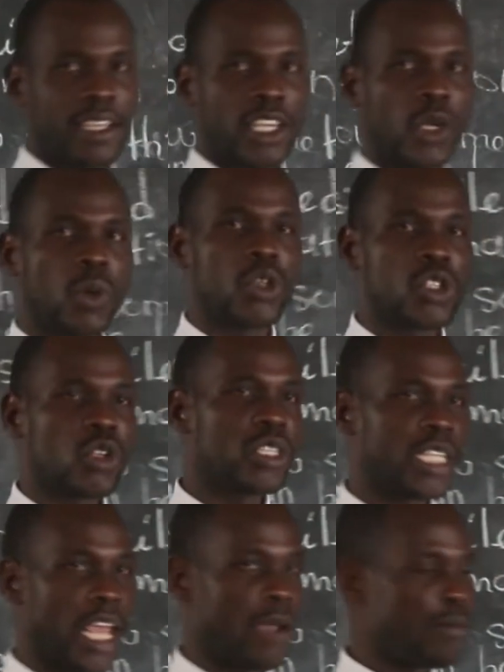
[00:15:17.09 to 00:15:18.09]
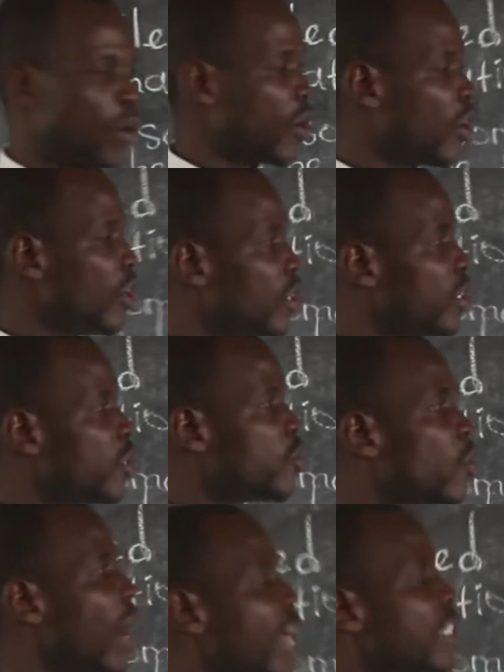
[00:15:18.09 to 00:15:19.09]
he was not able
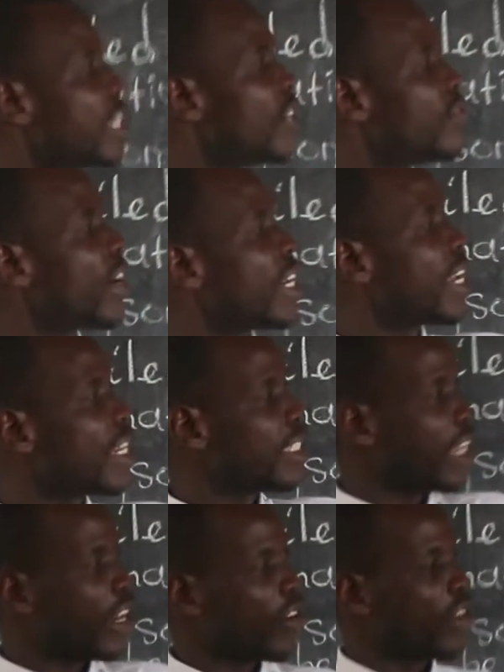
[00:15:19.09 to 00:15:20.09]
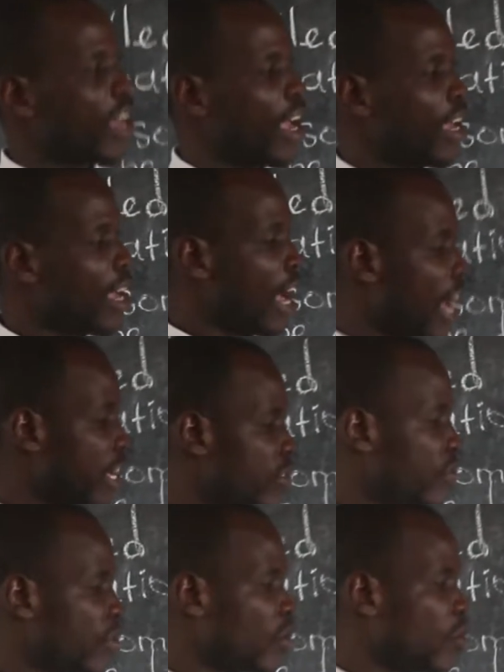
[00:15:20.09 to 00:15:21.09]
to identify that area and he
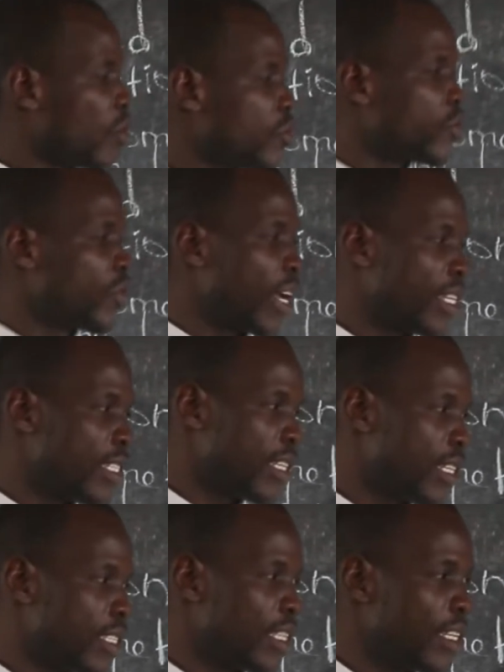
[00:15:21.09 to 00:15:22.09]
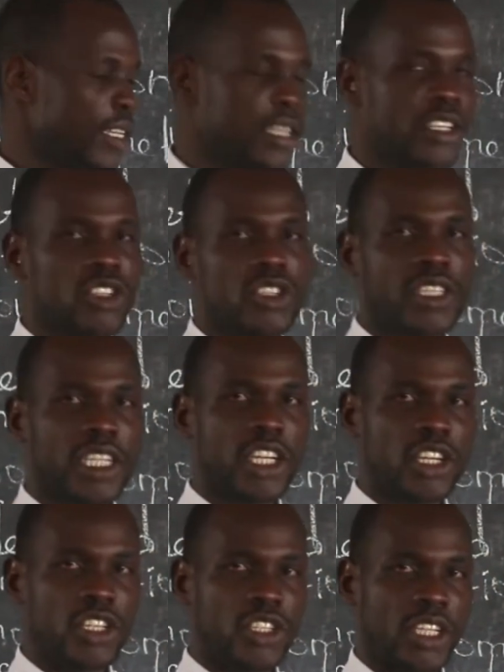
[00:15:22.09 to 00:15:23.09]
forgot to write his
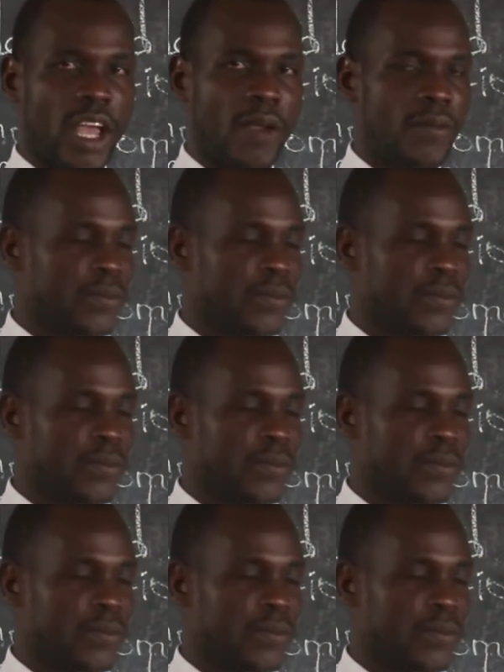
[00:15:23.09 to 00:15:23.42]
signature.